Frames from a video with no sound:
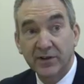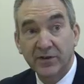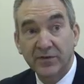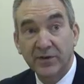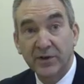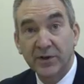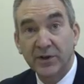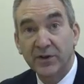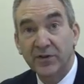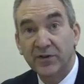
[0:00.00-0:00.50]

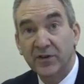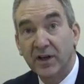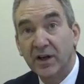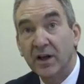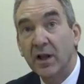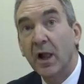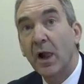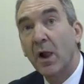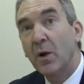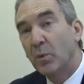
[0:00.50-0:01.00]
versa
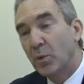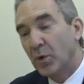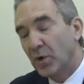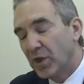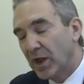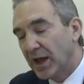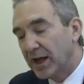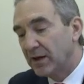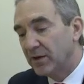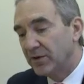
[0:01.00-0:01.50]

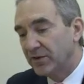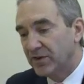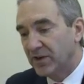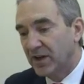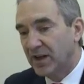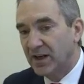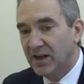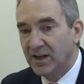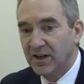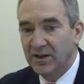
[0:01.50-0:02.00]
without
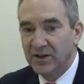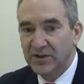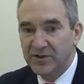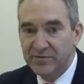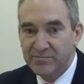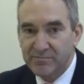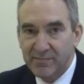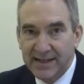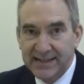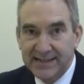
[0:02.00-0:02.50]
a
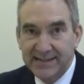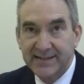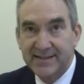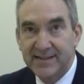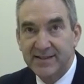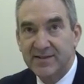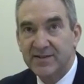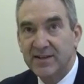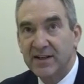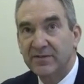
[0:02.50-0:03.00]
large
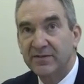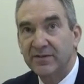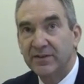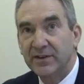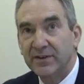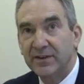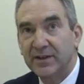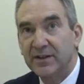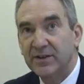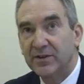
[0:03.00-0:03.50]
maintenance
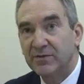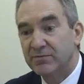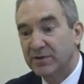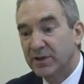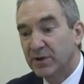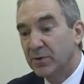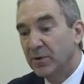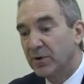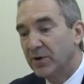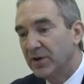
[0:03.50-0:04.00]
effort. Now this
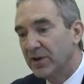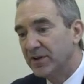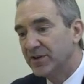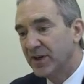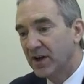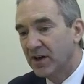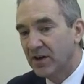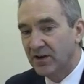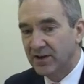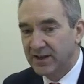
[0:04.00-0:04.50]
required
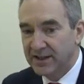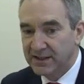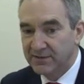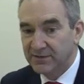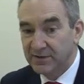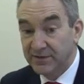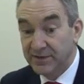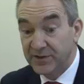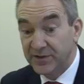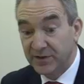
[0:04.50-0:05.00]
a high
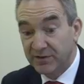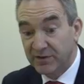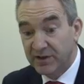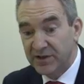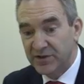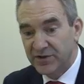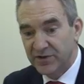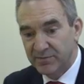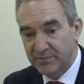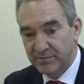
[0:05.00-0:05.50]
level of
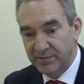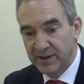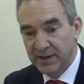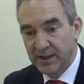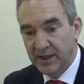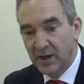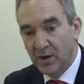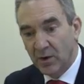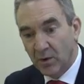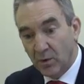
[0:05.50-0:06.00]
integration,
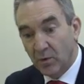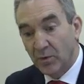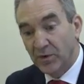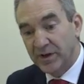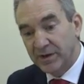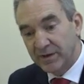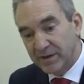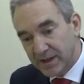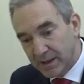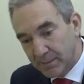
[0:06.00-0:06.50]
or
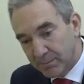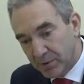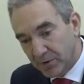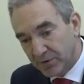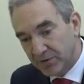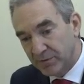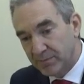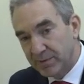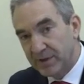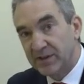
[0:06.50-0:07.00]
the
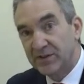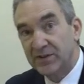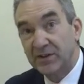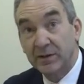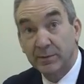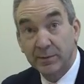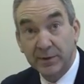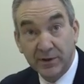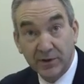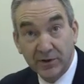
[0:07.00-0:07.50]
possibility
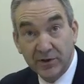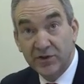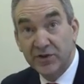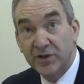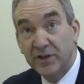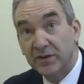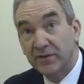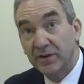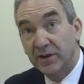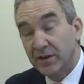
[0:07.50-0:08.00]
that we could
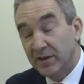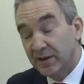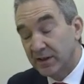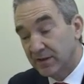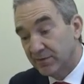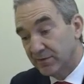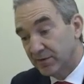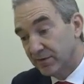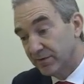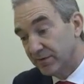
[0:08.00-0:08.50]
achieve a high
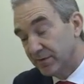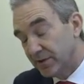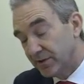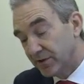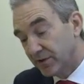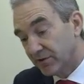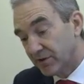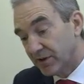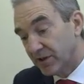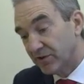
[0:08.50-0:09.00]
level of
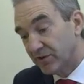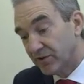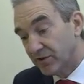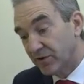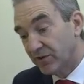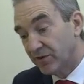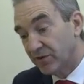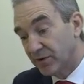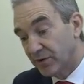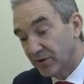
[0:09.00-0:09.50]
integration
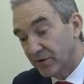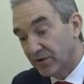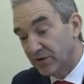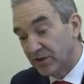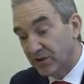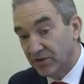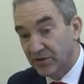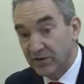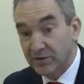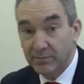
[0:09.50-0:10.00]
through the
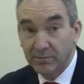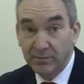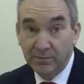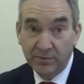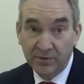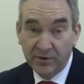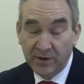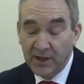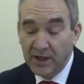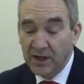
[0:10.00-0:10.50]

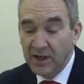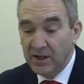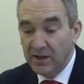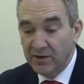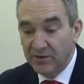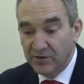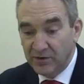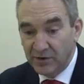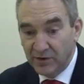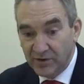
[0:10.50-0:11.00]
systems,
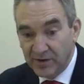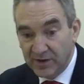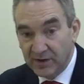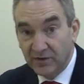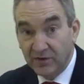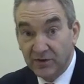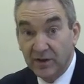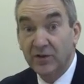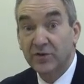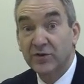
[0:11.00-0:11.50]
through
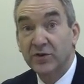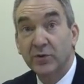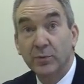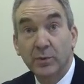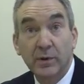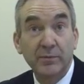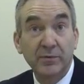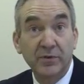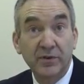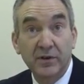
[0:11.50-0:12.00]
things such as
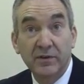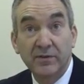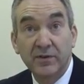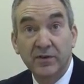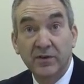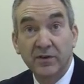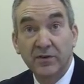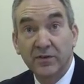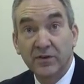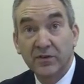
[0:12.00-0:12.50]
web
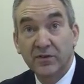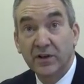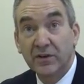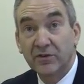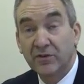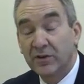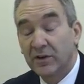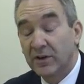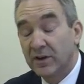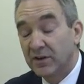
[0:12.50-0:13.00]
services and
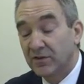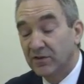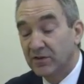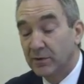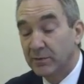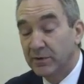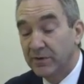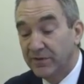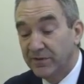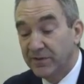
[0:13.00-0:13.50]
such like. So
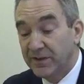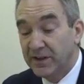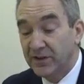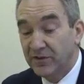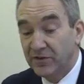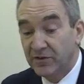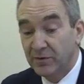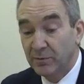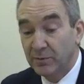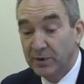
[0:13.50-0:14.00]
we
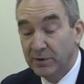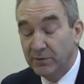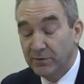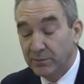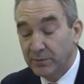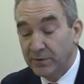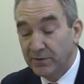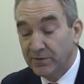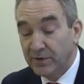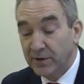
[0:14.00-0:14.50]

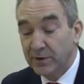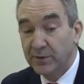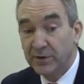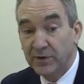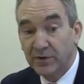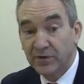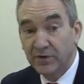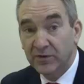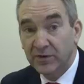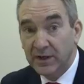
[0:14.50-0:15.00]

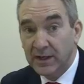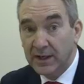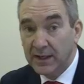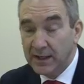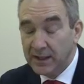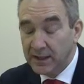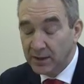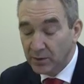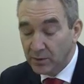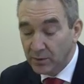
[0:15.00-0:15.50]
focused
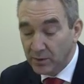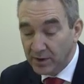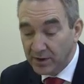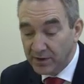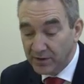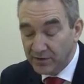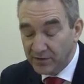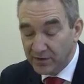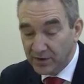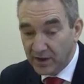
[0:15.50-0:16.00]

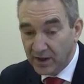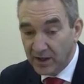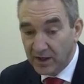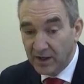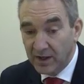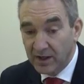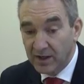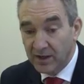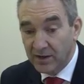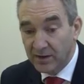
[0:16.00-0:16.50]
quite
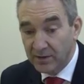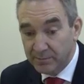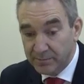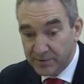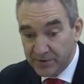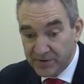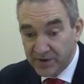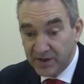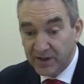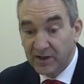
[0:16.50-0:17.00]

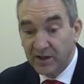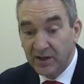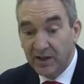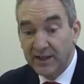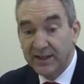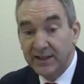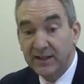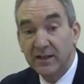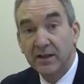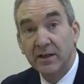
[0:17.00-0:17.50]

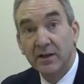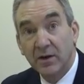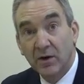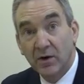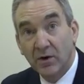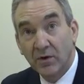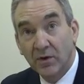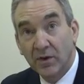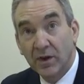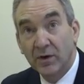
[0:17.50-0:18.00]
particularly
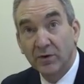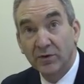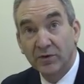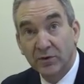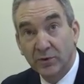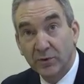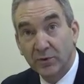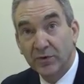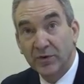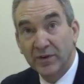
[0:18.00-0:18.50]
on those
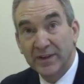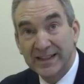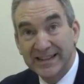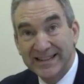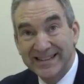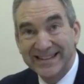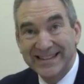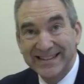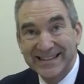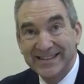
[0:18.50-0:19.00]
sorts of
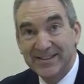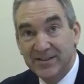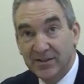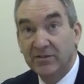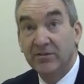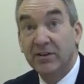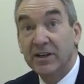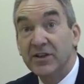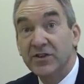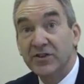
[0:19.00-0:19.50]

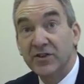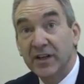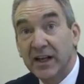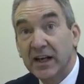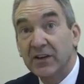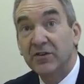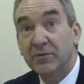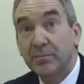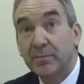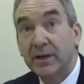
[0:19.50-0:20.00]
integration
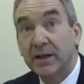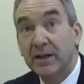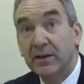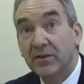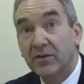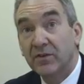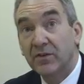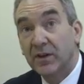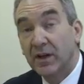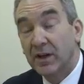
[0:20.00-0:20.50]

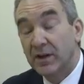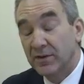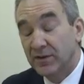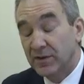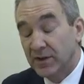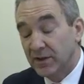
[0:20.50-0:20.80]
aspects that